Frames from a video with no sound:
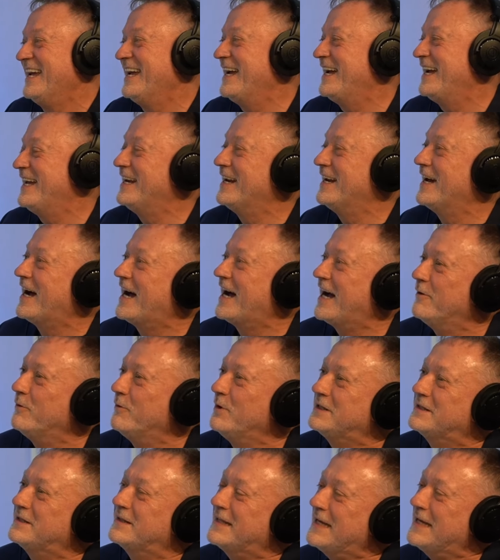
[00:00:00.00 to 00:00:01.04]
and I
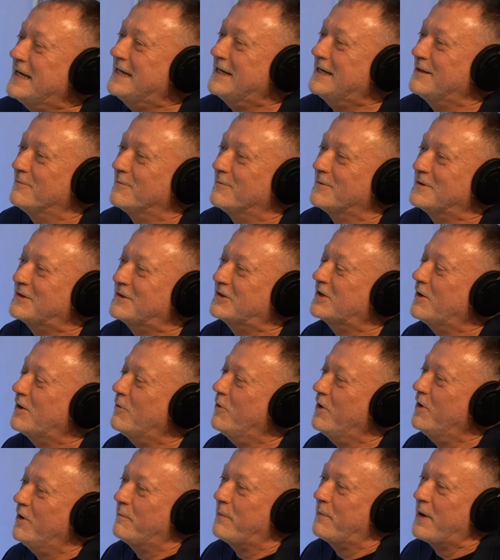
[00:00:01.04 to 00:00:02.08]
would think in
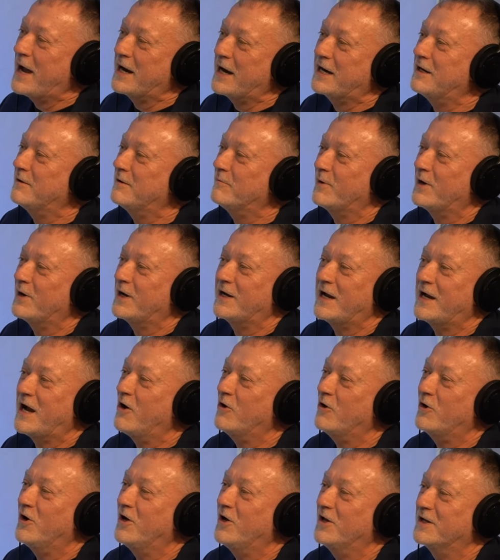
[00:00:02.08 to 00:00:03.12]
somewhere back in my
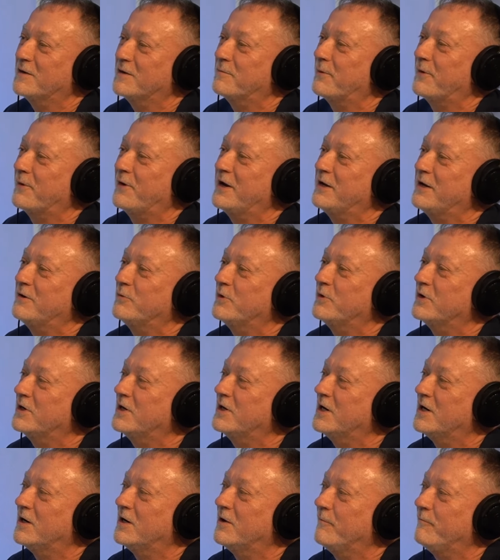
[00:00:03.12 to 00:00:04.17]
alcoholic brain
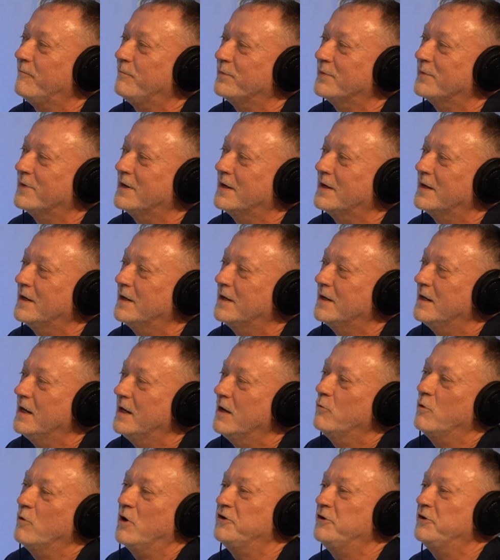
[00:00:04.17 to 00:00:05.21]
would go,
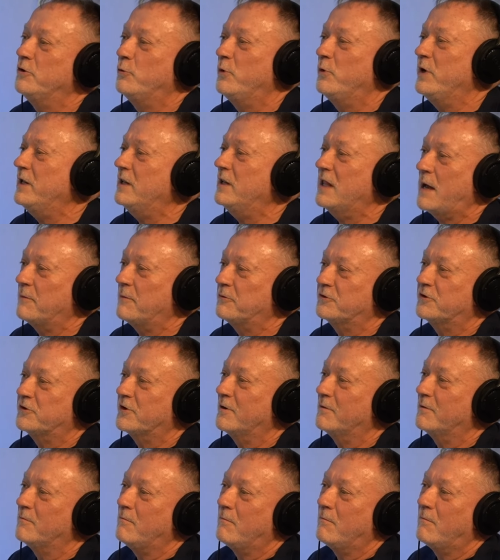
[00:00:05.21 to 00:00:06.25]
well, you relapsed
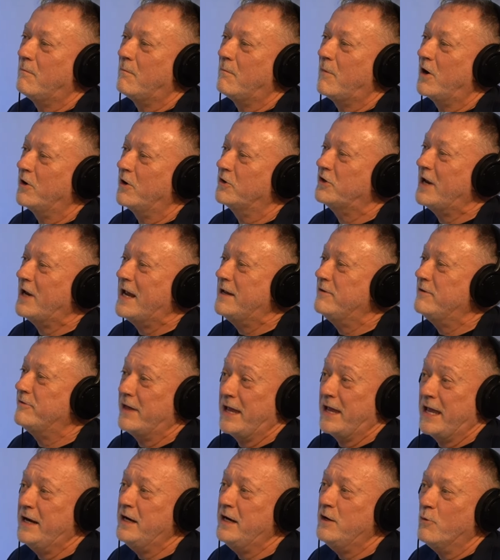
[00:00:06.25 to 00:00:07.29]
on March
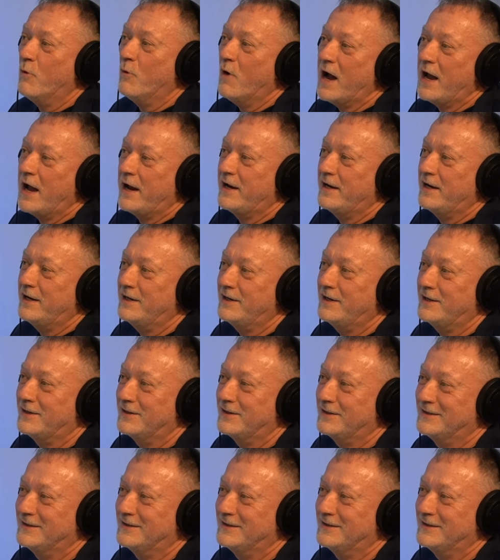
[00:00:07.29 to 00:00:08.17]
8th anyway.